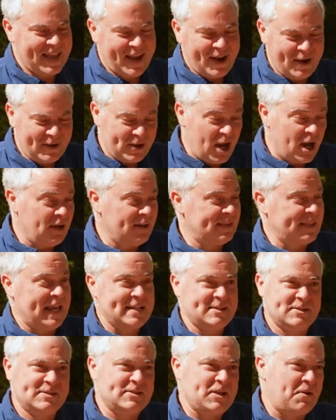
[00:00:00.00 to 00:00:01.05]
Oh, no,
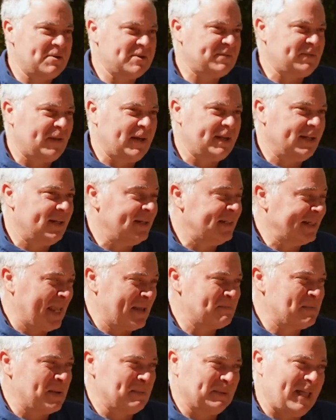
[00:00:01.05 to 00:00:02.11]
thanks. It's always fun to
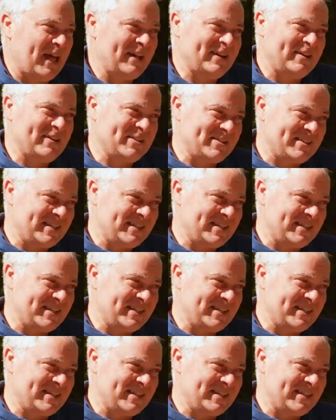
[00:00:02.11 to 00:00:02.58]
get people out here to